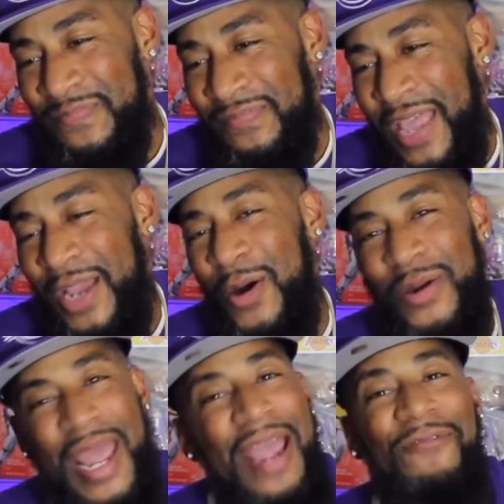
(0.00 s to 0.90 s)
They
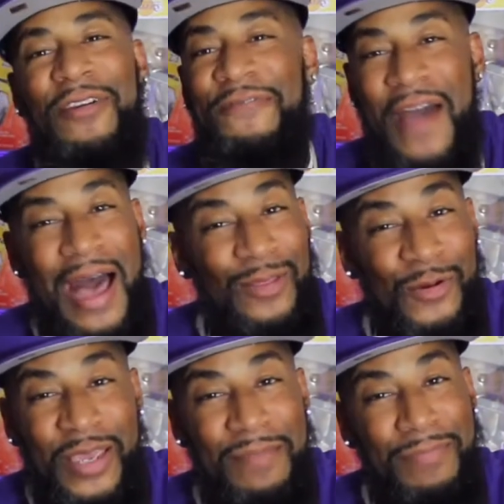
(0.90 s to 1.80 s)
called every foul
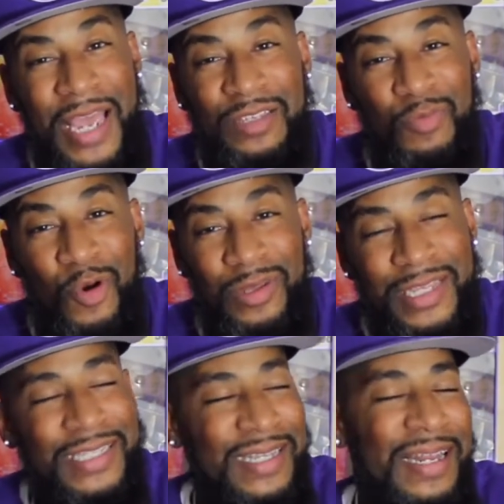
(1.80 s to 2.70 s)
on Kent Bazemore.
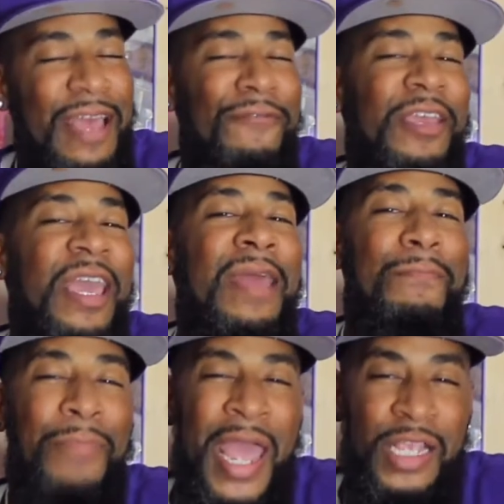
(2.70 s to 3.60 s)
Listen, if
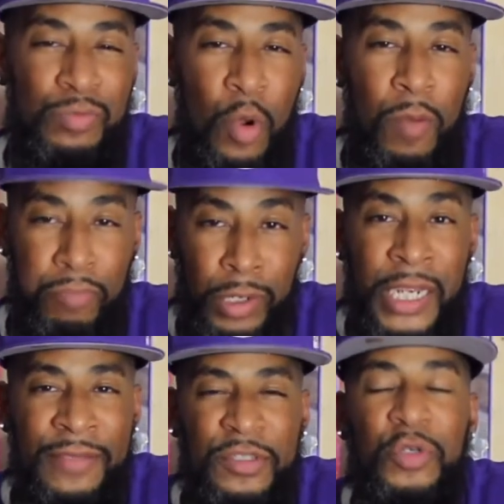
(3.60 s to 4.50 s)
Kent Bazemore
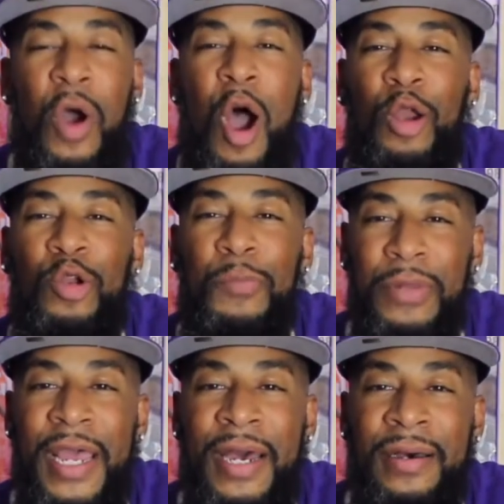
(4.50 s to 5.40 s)
breathed too hard on the
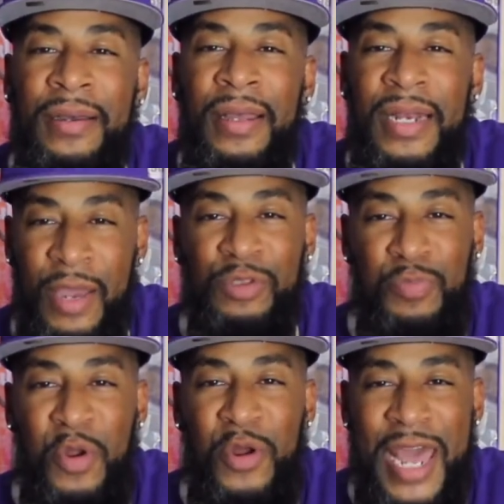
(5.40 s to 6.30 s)
player, they was
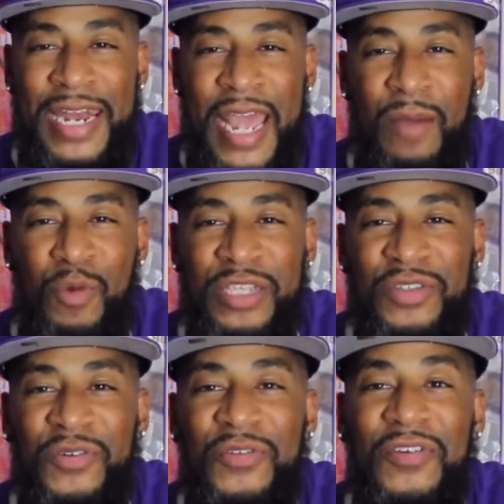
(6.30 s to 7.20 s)
blowing that damn whistle.